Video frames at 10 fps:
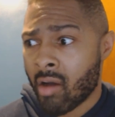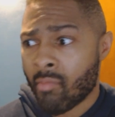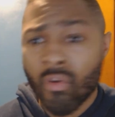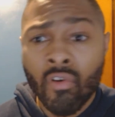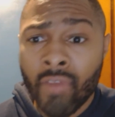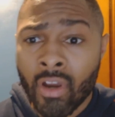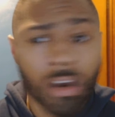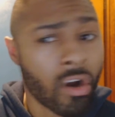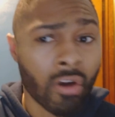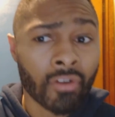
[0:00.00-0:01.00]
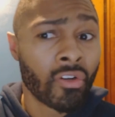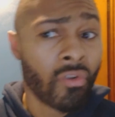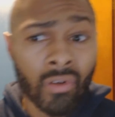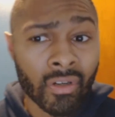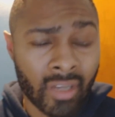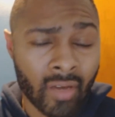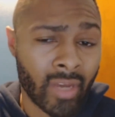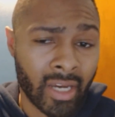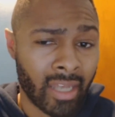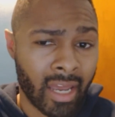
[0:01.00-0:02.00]
a, a movie or a cartoon or something
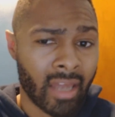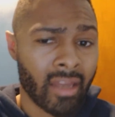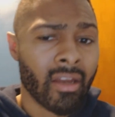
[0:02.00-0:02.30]
like that.